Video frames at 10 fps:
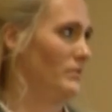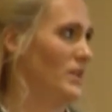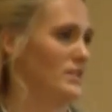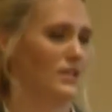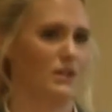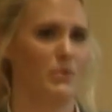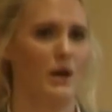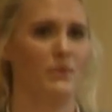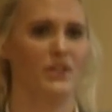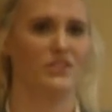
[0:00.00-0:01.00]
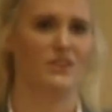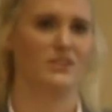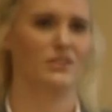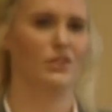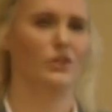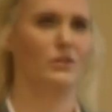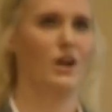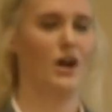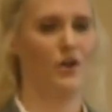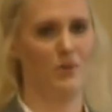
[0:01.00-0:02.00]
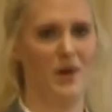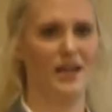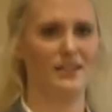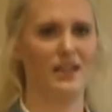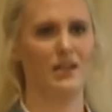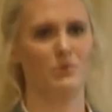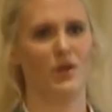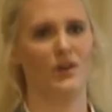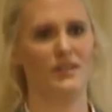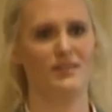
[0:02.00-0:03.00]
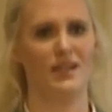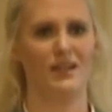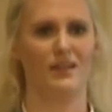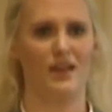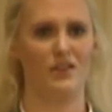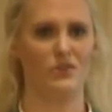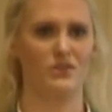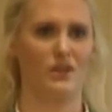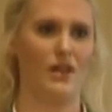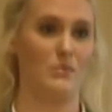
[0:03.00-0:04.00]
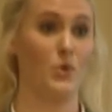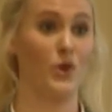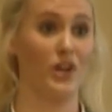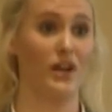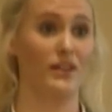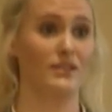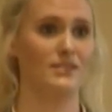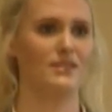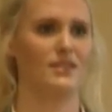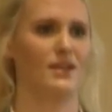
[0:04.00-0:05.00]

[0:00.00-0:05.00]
he's gonna publish this soon, not on my data, but on his data that used a lot more guns.